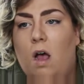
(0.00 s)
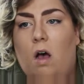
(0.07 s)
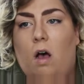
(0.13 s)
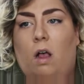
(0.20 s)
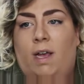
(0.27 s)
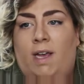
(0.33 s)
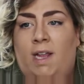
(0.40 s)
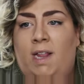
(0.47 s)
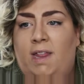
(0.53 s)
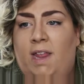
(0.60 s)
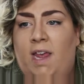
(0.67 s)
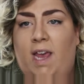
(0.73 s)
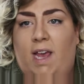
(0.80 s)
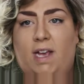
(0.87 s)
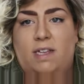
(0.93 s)
All I can
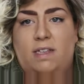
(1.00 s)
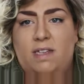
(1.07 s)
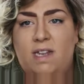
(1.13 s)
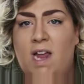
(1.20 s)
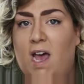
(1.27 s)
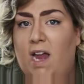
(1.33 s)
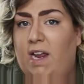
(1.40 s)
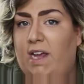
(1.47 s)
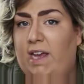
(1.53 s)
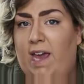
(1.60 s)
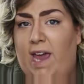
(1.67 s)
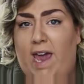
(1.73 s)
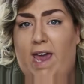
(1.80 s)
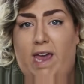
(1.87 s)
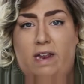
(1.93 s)
think is not
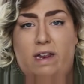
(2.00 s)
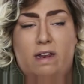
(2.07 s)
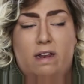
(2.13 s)
again.